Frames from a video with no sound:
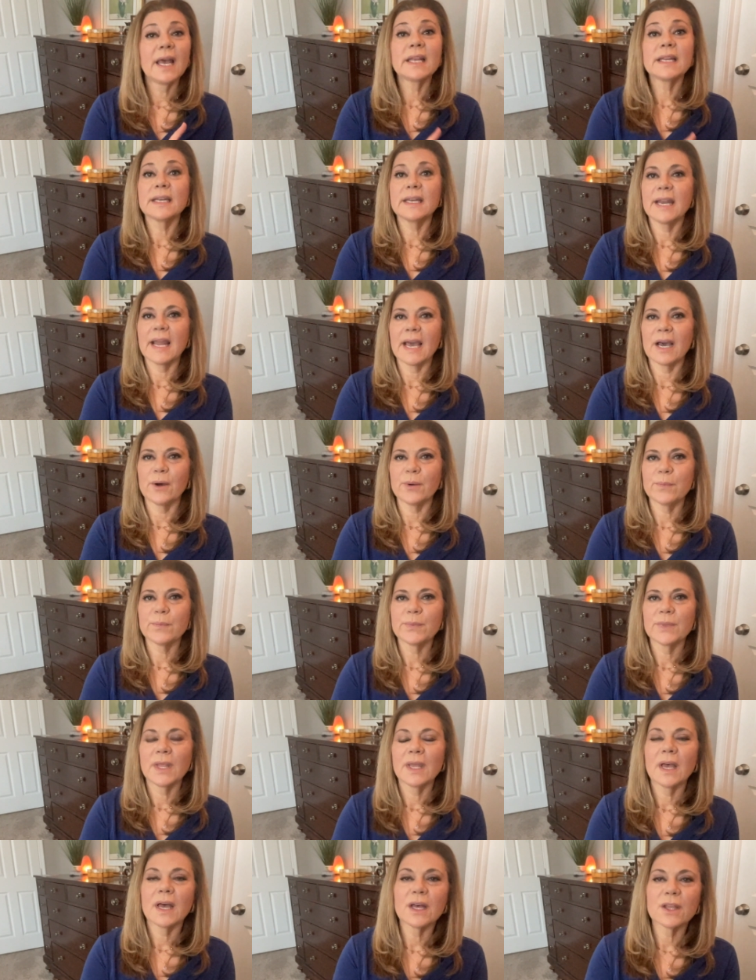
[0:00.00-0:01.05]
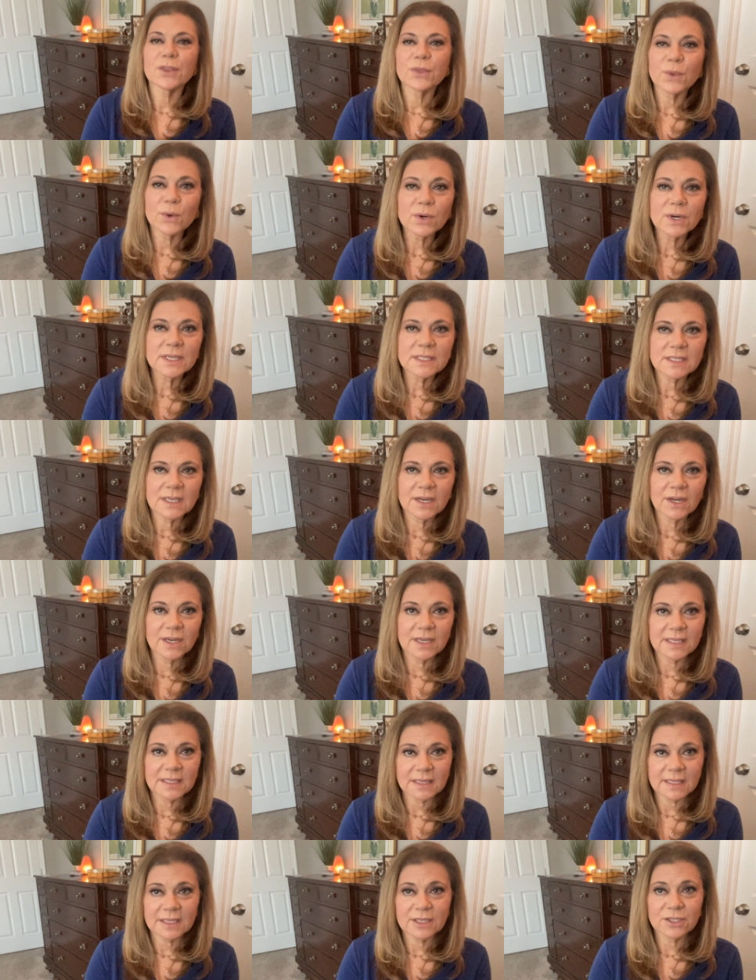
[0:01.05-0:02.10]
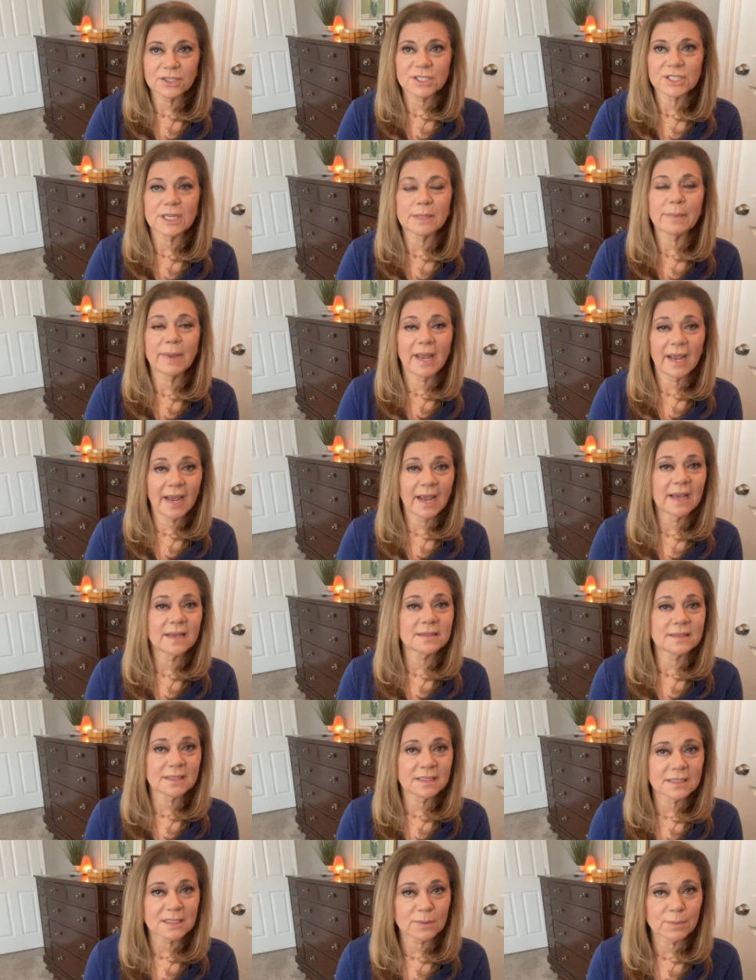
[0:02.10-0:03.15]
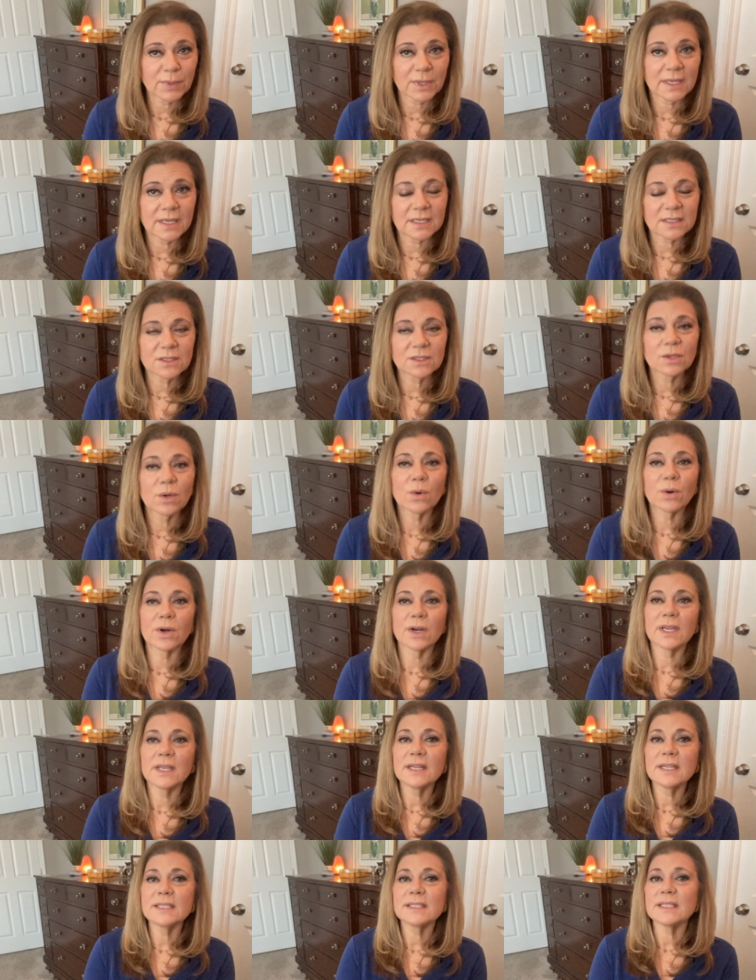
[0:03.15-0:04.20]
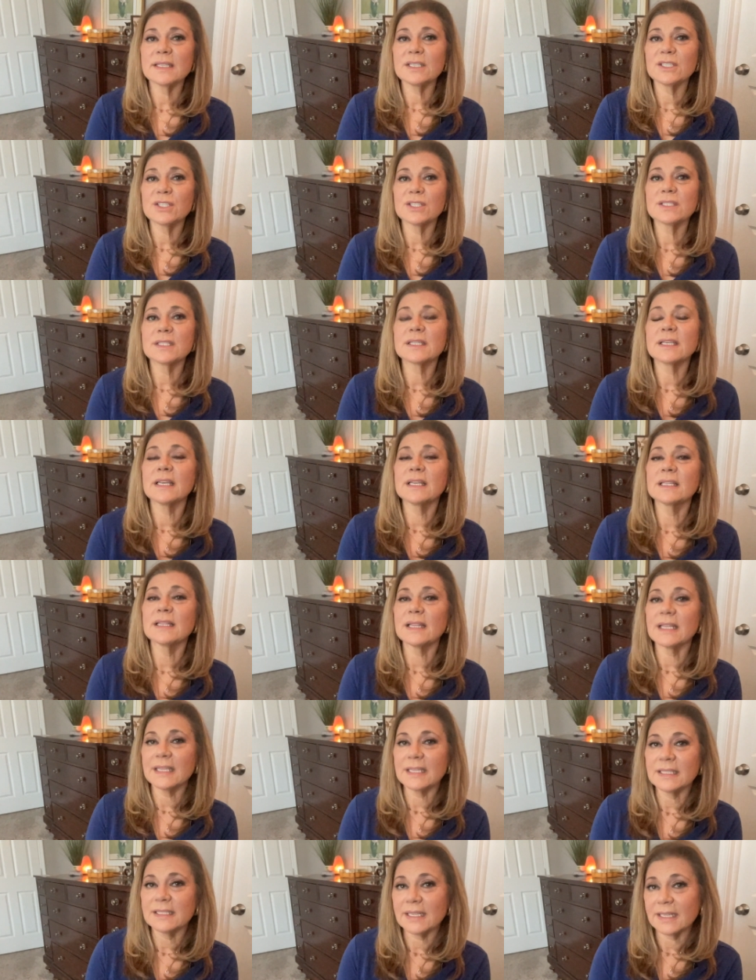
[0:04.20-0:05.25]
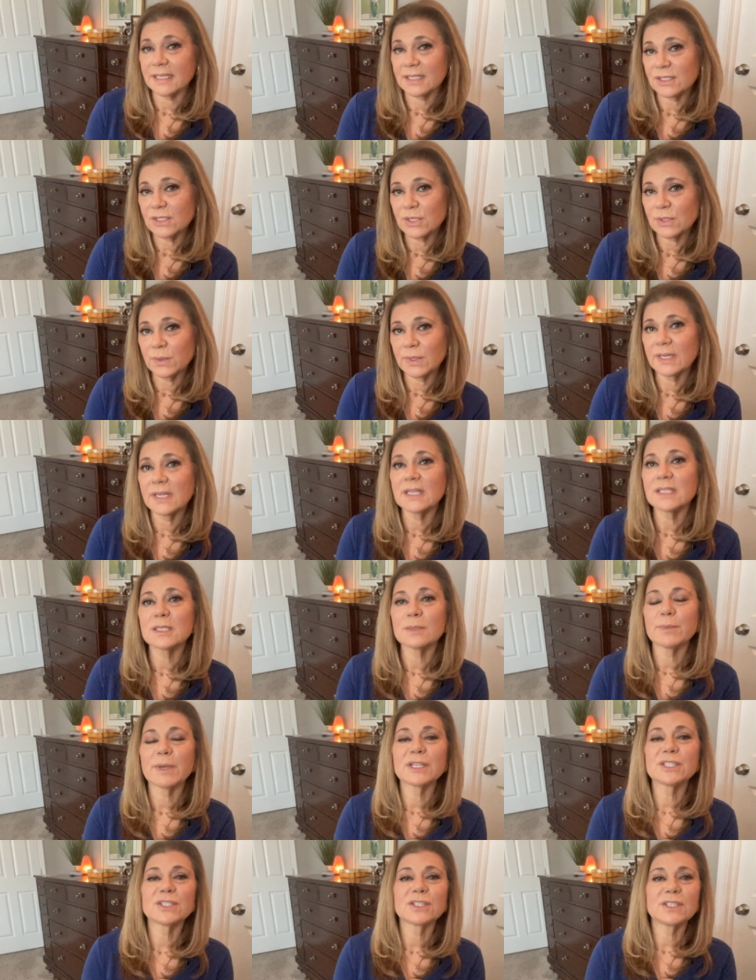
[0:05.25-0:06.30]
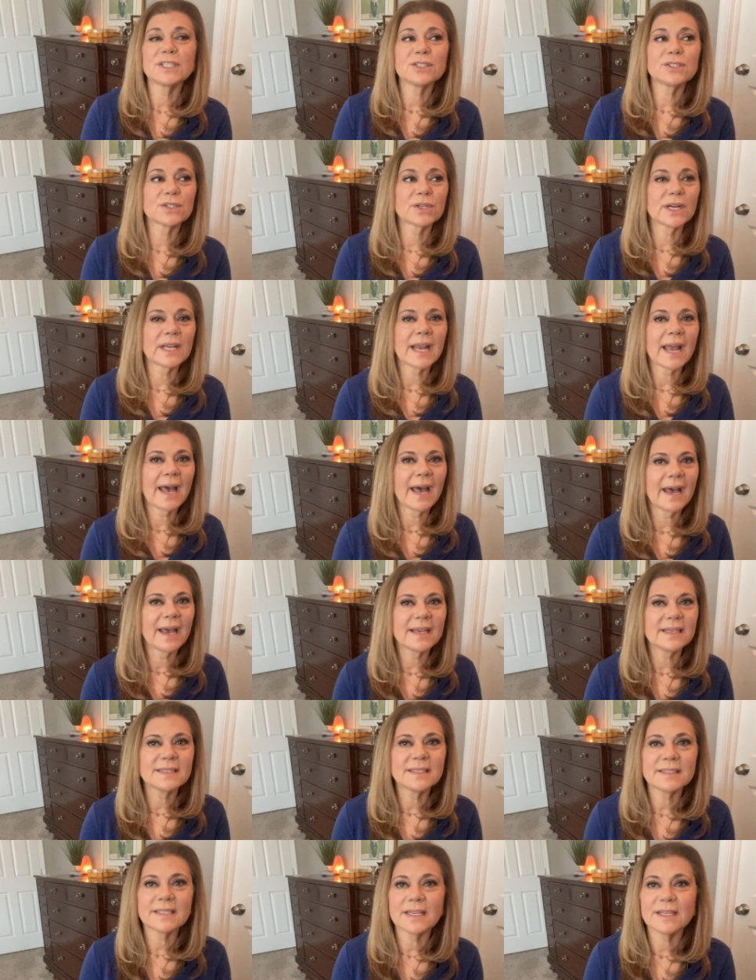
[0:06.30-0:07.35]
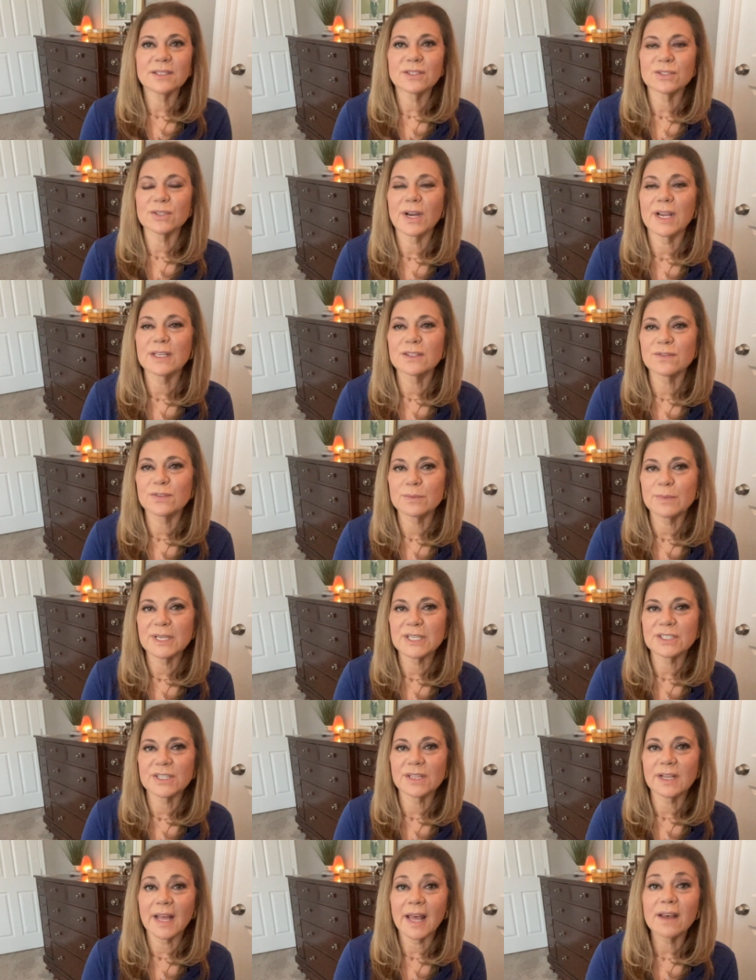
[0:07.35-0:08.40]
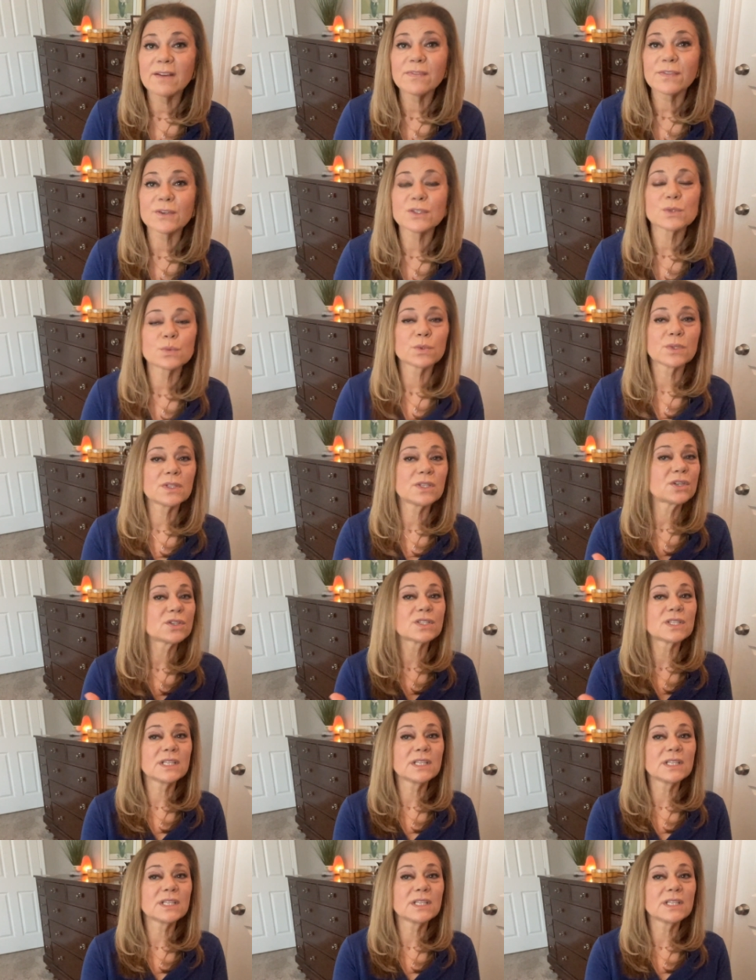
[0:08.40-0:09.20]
Now, authoritarian leadership has its place. Organizations can lean into it, especially during high-stakes transformational efforts where there's